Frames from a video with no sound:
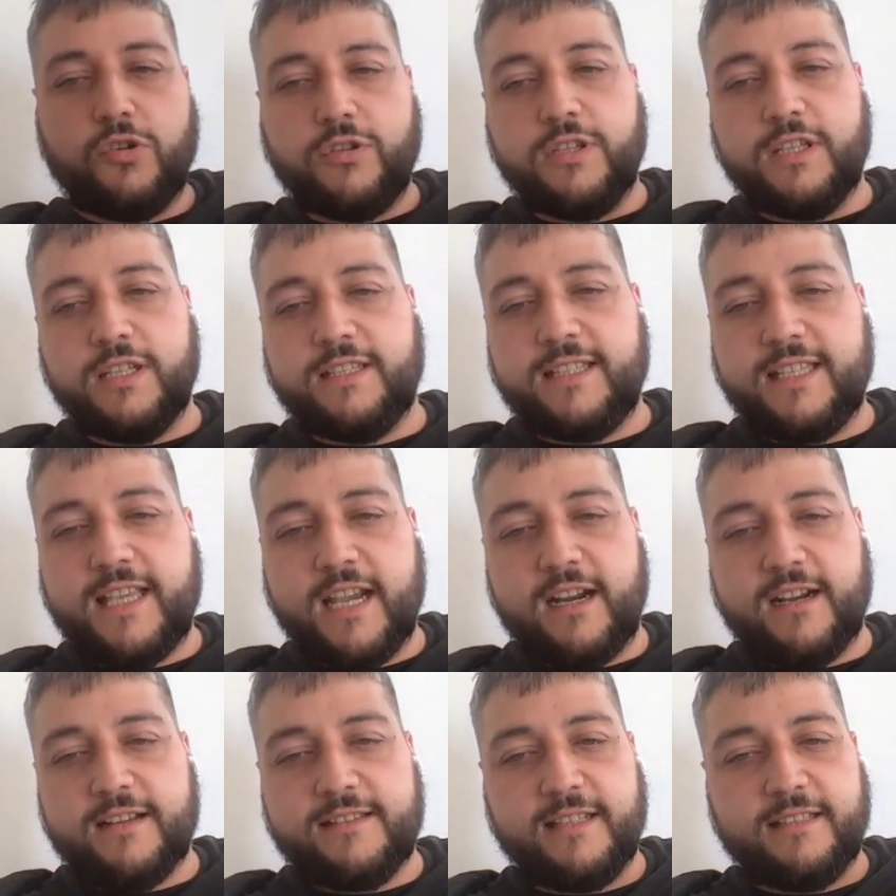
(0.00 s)
it
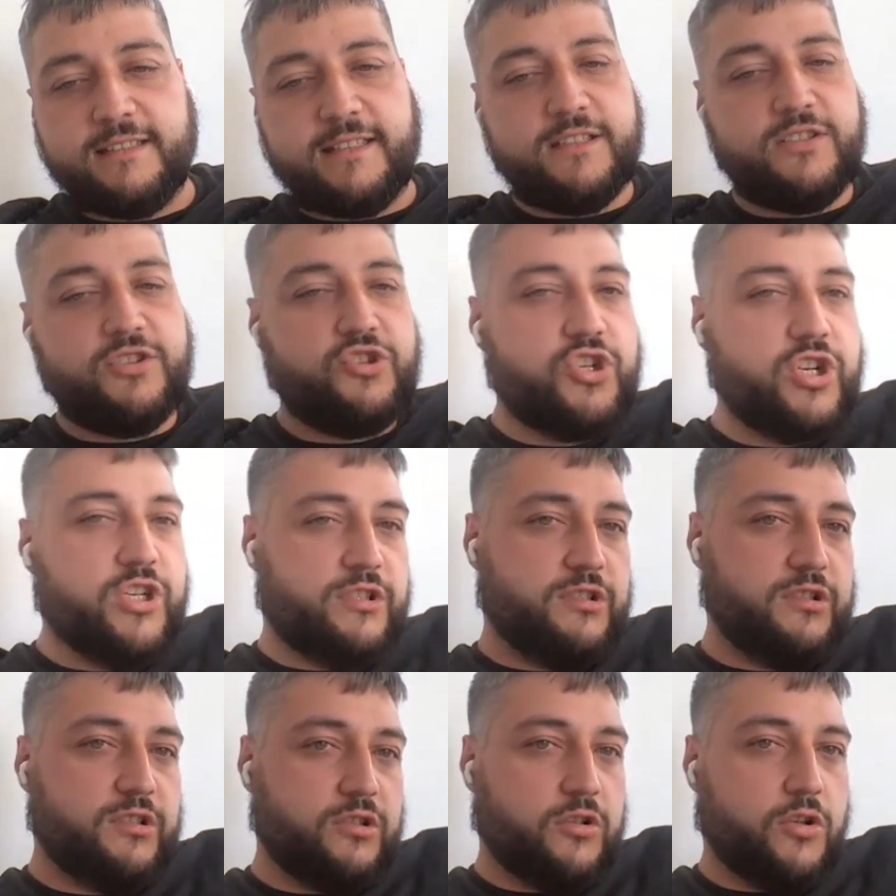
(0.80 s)
cares that it's
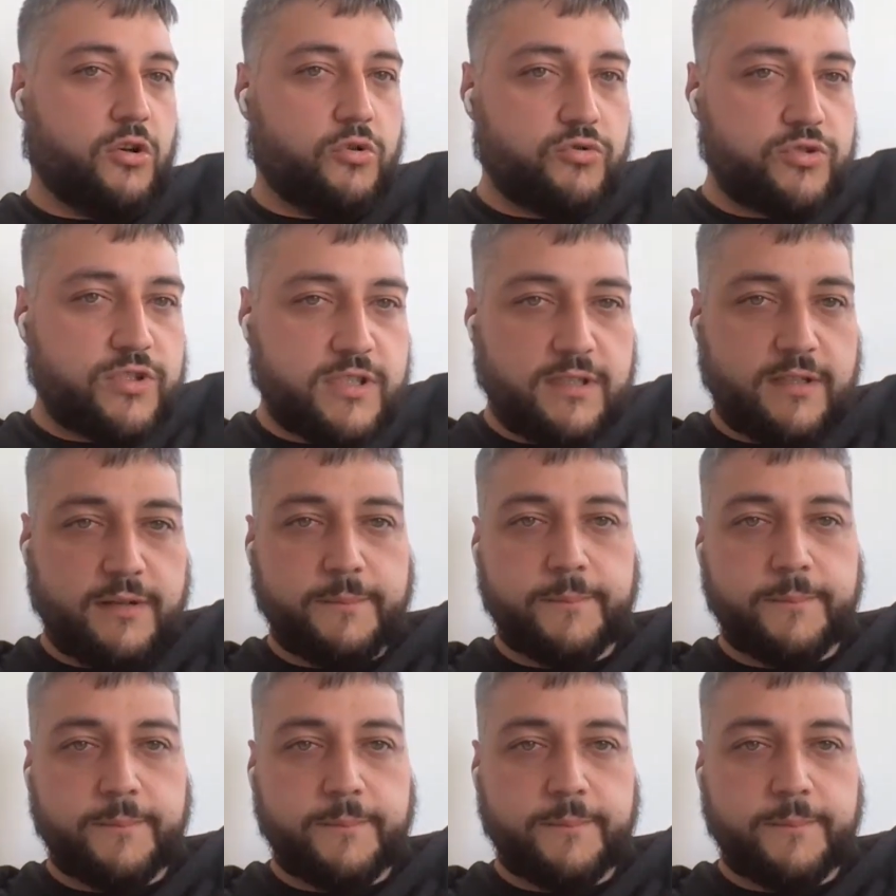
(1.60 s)
just closed.